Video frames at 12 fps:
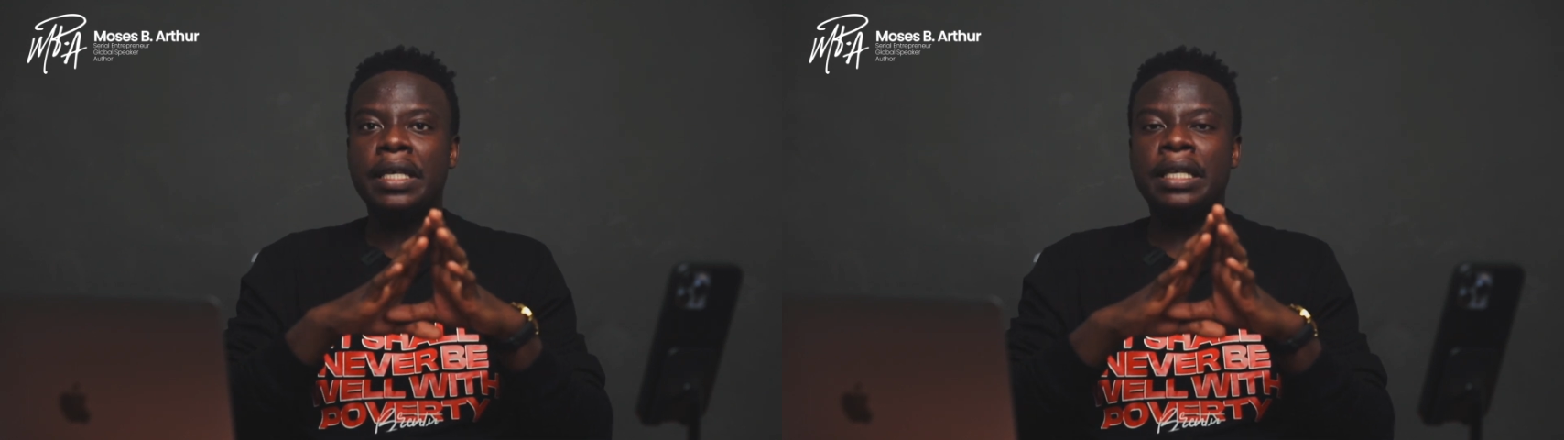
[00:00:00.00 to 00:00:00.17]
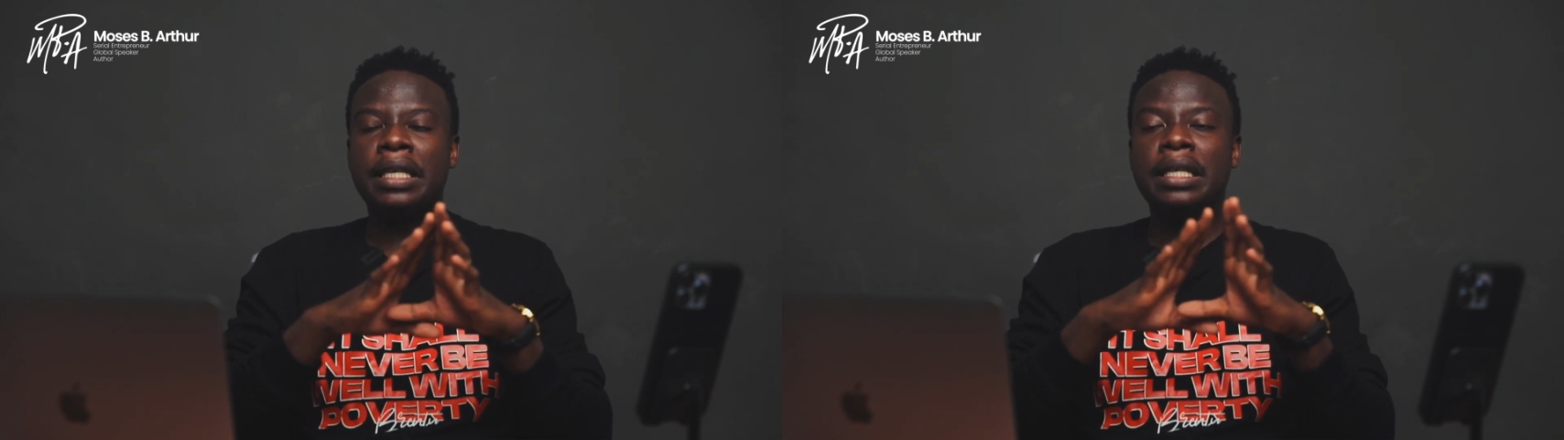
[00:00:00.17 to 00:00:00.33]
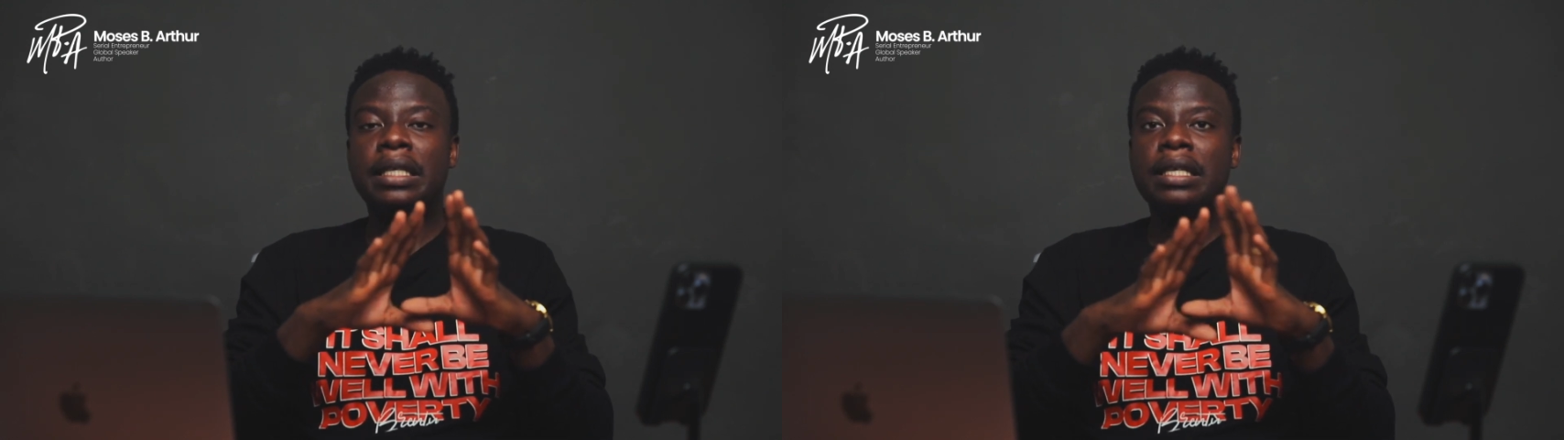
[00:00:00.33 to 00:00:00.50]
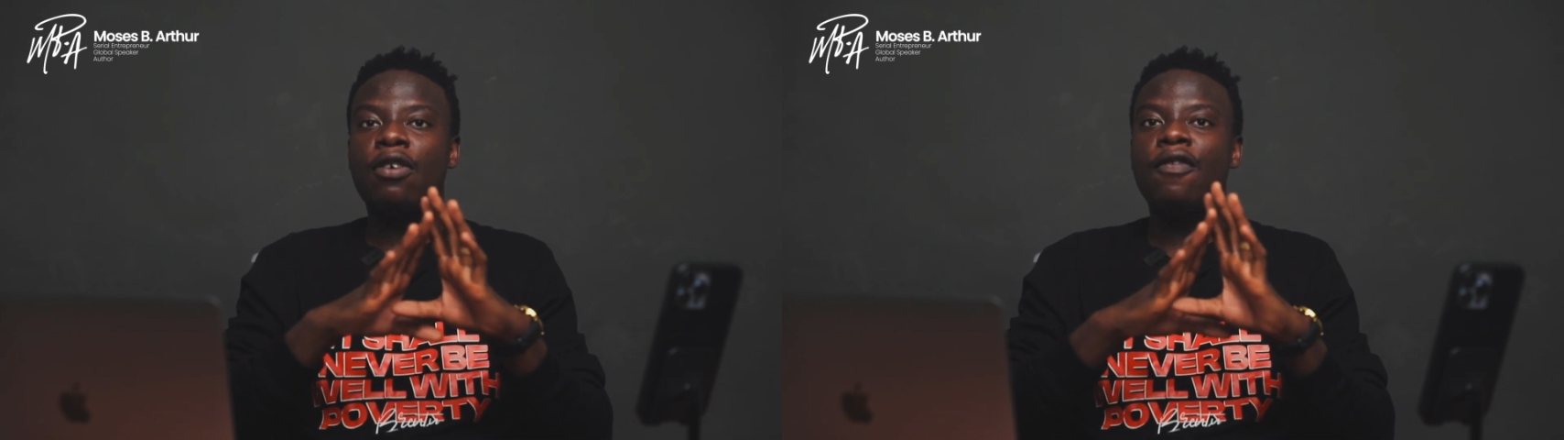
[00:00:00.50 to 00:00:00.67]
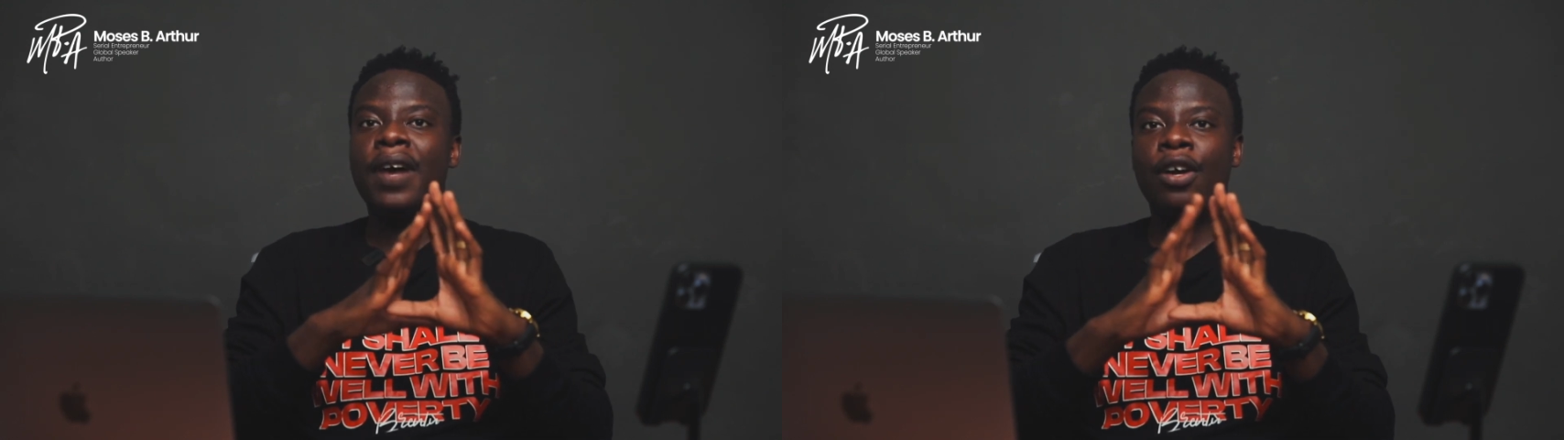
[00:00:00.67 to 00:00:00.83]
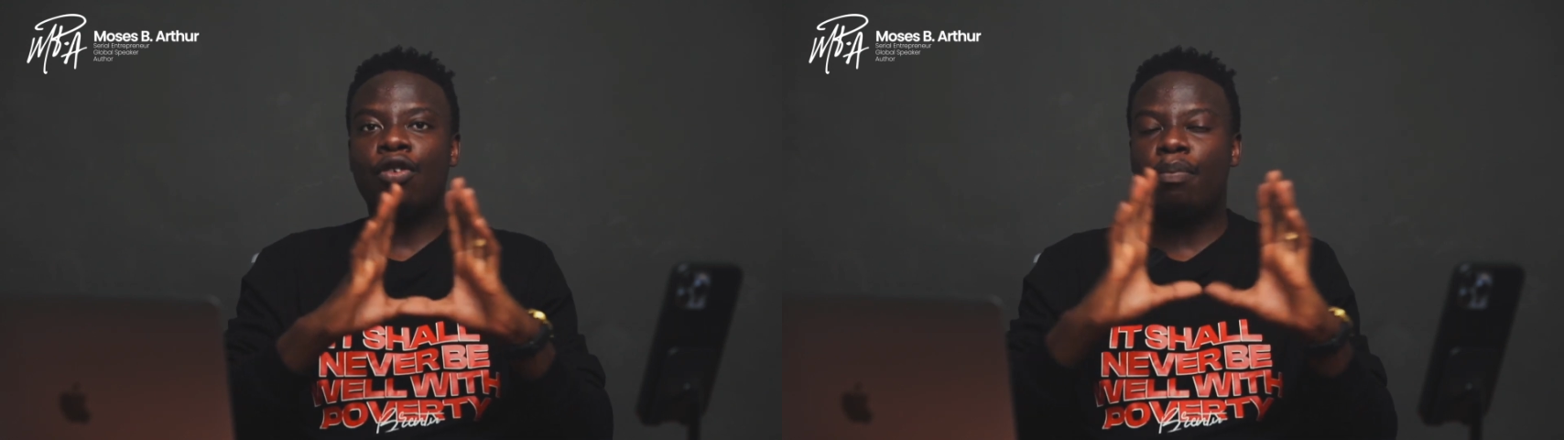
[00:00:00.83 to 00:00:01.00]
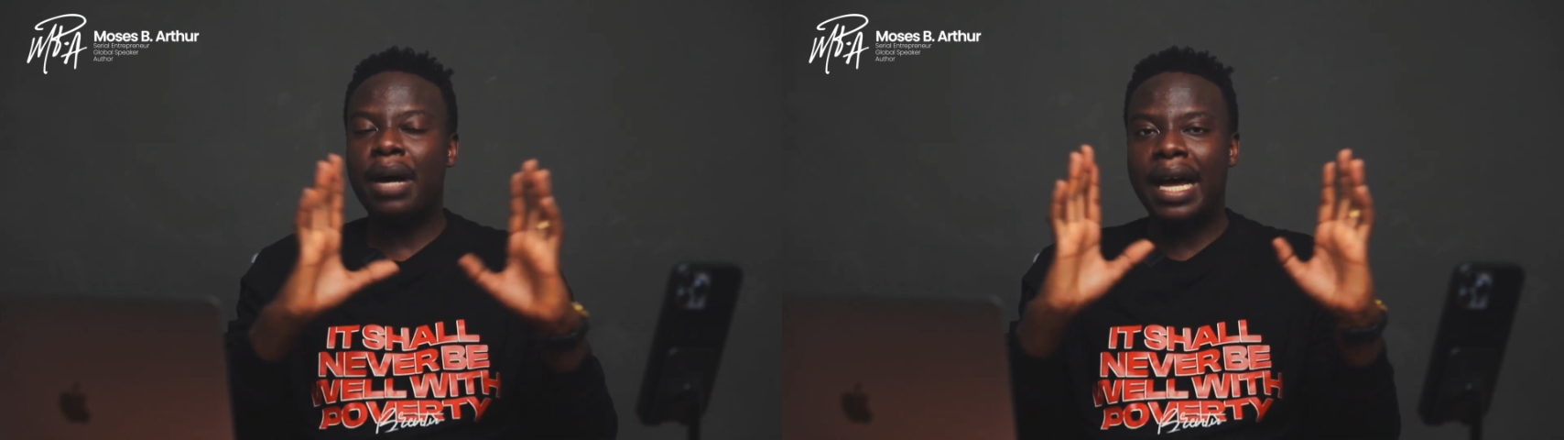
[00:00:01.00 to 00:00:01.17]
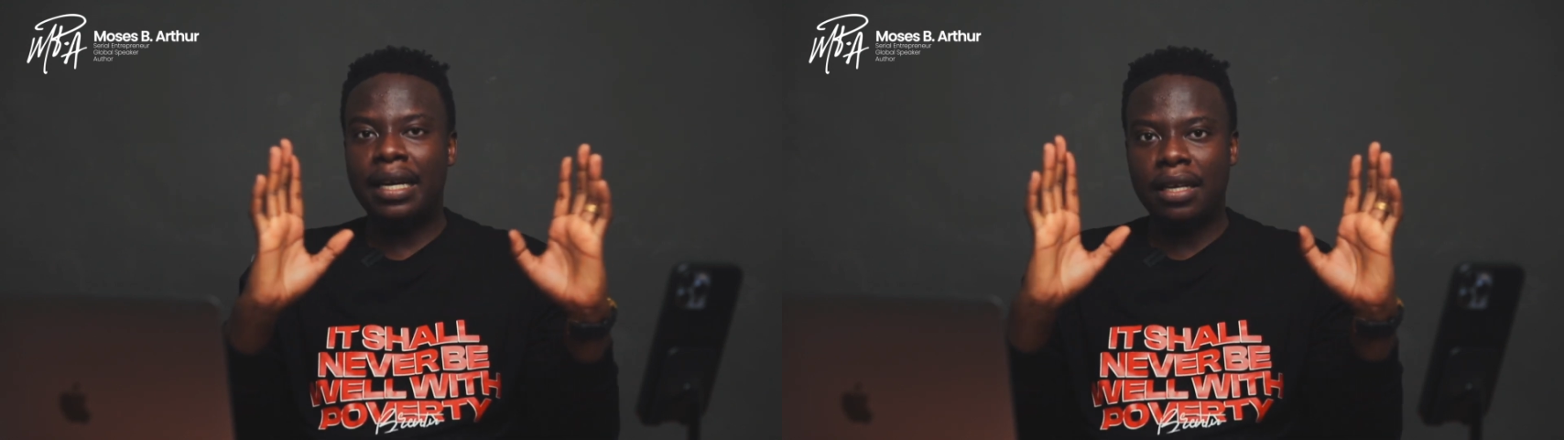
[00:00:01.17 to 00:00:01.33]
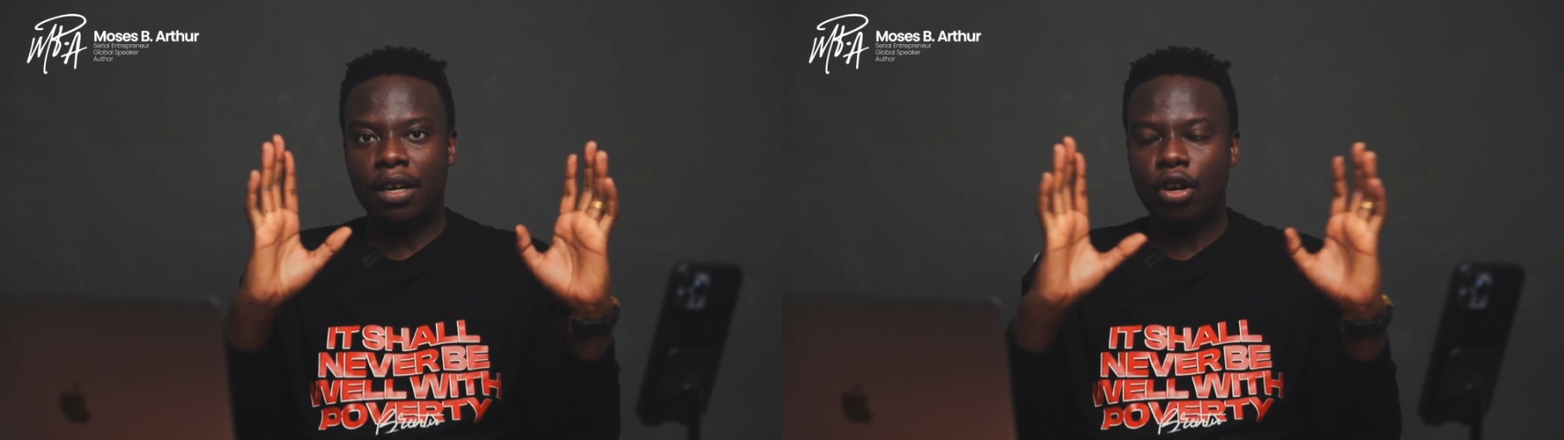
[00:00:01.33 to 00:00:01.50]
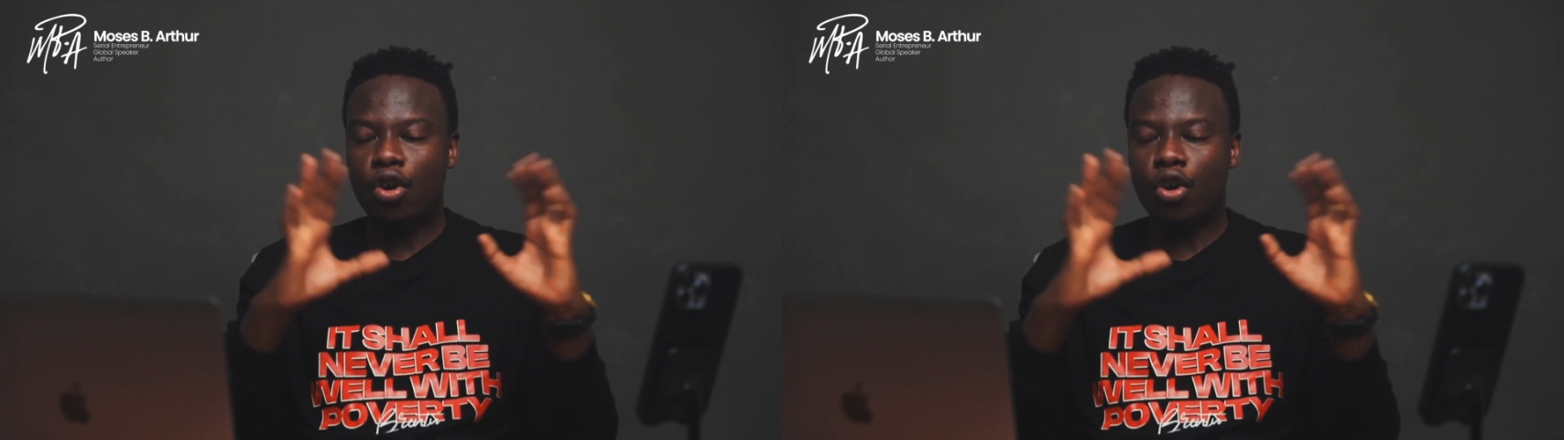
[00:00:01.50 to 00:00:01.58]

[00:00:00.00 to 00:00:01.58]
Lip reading: in itself are not bad.